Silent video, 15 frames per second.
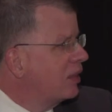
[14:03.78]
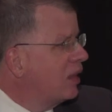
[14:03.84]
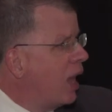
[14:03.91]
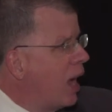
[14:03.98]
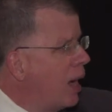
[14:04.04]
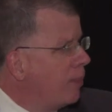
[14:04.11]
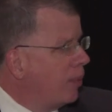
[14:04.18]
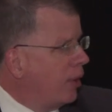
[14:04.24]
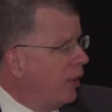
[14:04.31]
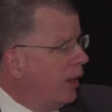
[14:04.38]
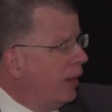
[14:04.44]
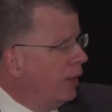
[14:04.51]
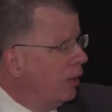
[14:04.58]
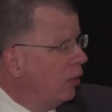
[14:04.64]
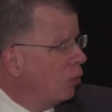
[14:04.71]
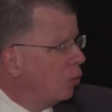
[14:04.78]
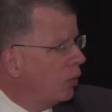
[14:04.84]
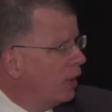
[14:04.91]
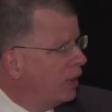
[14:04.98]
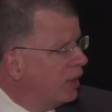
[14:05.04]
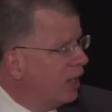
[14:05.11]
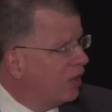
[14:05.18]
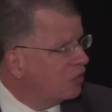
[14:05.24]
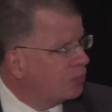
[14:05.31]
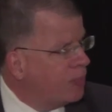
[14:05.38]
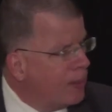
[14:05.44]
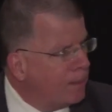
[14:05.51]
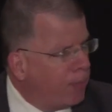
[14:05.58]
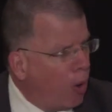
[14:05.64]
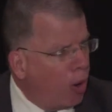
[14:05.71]
library really has
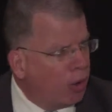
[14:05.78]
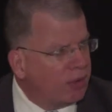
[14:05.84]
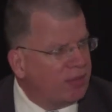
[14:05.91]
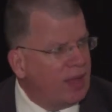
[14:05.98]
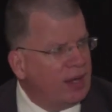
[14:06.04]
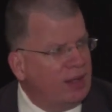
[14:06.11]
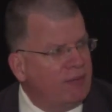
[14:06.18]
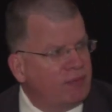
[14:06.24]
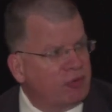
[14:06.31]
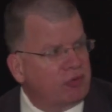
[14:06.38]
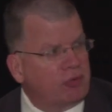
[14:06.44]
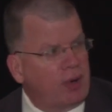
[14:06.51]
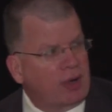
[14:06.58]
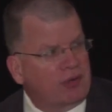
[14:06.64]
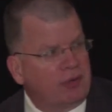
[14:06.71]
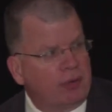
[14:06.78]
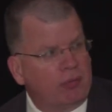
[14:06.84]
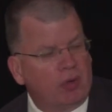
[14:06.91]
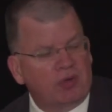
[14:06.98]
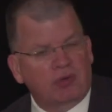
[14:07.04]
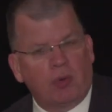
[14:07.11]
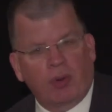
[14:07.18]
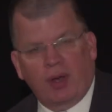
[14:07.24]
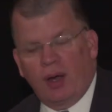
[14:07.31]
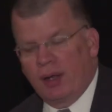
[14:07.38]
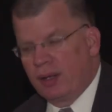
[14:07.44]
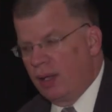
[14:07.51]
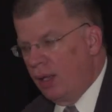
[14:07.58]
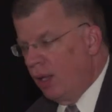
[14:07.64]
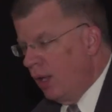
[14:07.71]
been part of that infrastructure of what's going on.
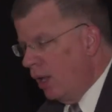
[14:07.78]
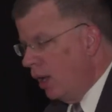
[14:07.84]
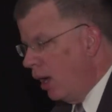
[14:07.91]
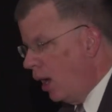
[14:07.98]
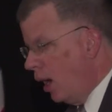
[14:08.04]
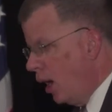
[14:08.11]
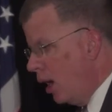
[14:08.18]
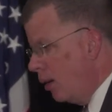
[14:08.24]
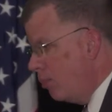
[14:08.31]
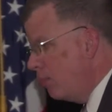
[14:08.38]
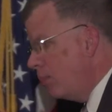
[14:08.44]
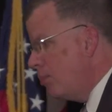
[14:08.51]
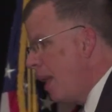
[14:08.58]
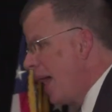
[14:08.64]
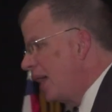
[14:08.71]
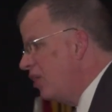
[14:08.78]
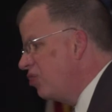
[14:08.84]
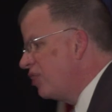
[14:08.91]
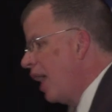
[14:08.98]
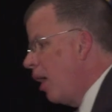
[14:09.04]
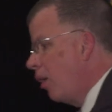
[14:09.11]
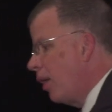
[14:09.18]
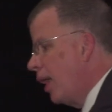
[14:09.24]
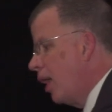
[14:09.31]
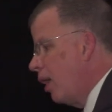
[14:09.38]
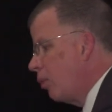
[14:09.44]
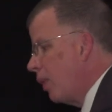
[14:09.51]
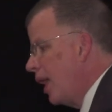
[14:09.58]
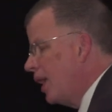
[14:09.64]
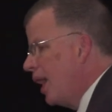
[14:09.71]
Maggie Sauer,
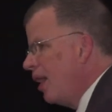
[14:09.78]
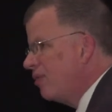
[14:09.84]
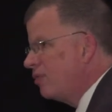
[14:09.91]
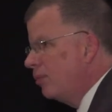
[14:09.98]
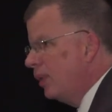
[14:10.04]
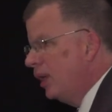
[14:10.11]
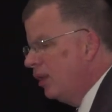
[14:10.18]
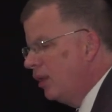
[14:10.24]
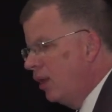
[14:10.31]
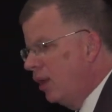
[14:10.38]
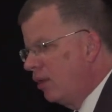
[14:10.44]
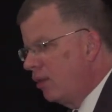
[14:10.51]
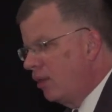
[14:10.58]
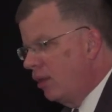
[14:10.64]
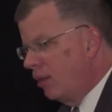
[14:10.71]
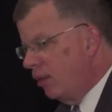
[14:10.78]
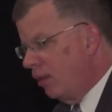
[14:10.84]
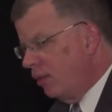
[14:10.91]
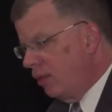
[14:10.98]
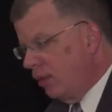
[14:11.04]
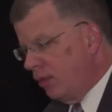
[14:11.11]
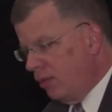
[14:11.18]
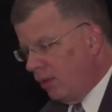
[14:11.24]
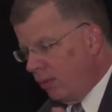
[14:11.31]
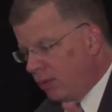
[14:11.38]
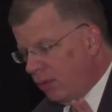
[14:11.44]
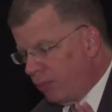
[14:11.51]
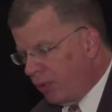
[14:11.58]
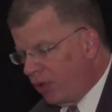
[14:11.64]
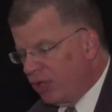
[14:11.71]
right after me,
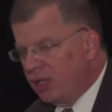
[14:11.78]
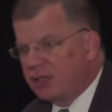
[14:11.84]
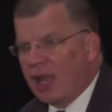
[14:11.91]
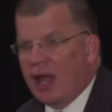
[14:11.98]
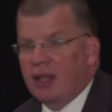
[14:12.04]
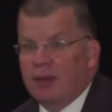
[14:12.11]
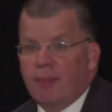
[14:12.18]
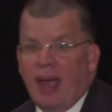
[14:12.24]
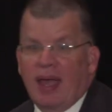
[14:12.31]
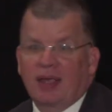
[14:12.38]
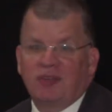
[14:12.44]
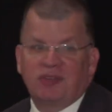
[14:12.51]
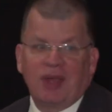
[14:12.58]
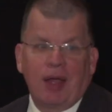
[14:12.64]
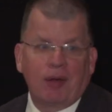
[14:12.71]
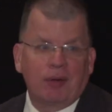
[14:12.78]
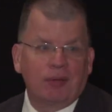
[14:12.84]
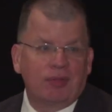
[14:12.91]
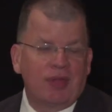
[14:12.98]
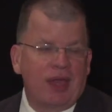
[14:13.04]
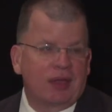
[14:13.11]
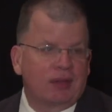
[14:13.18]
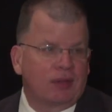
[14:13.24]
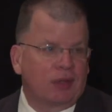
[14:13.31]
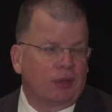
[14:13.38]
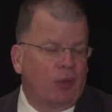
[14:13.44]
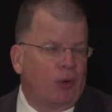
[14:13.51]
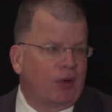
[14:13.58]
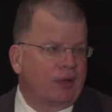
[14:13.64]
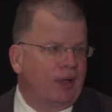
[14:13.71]
the brilliant, talented Maggie Sauer, who, thank the
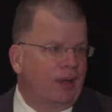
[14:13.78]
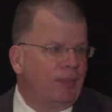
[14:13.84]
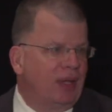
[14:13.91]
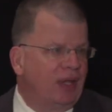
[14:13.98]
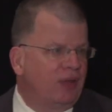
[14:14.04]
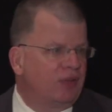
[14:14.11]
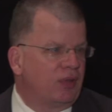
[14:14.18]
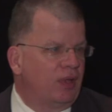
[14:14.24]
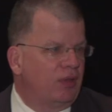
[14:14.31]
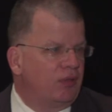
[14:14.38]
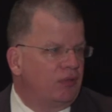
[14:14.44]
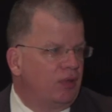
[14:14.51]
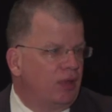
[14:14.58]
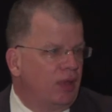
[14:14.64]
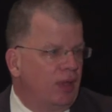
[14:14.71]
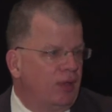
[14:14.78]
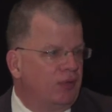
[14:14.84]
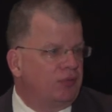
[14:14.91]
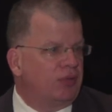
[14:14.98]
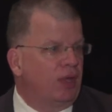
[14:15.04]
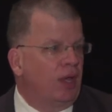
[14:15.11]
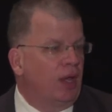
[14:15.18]
Lord, I mean, has